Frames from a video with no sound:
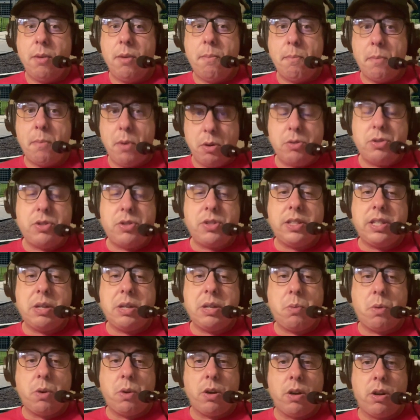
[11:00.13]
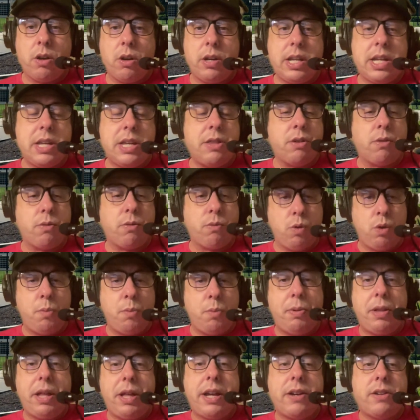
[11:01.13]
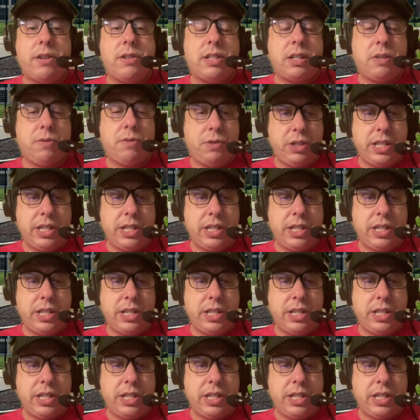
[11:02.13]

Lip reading: mostly were either role players that